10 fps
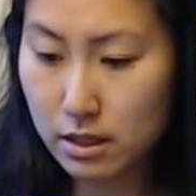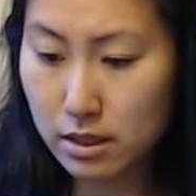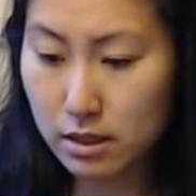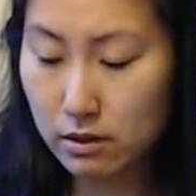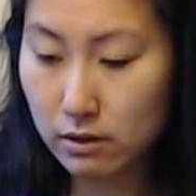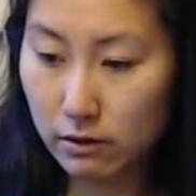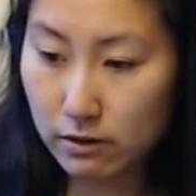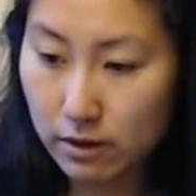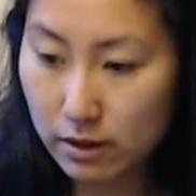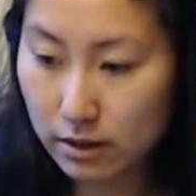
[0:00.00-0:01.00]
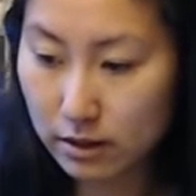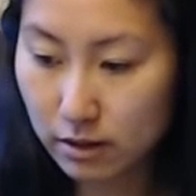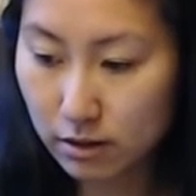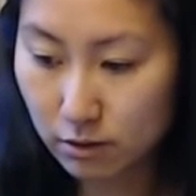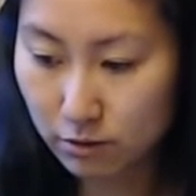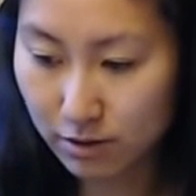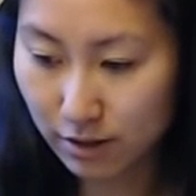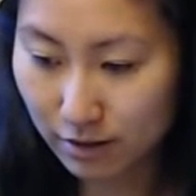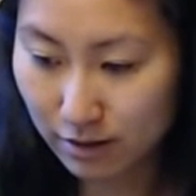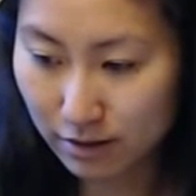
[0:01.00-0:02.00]
There. Didn't notice
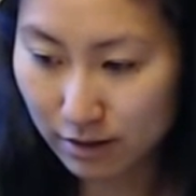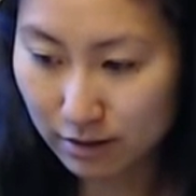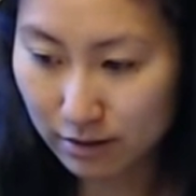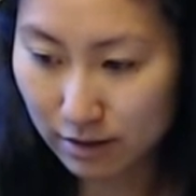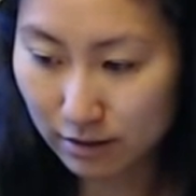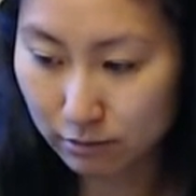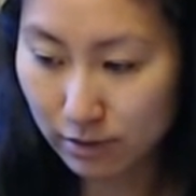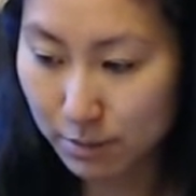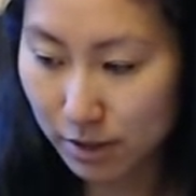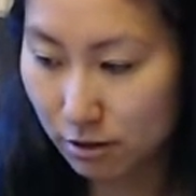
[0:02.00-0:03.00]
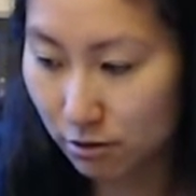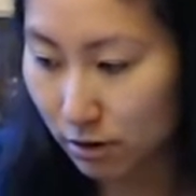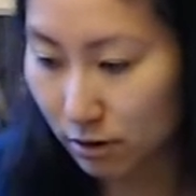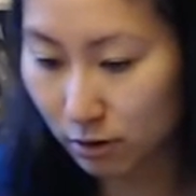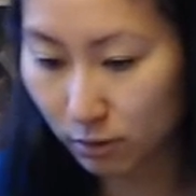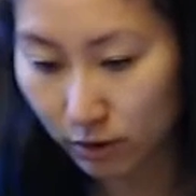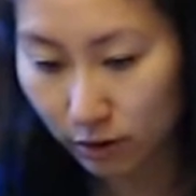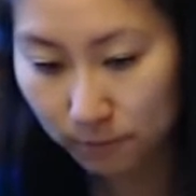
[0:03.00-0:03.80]
that. Had a rabbit ear thing going on.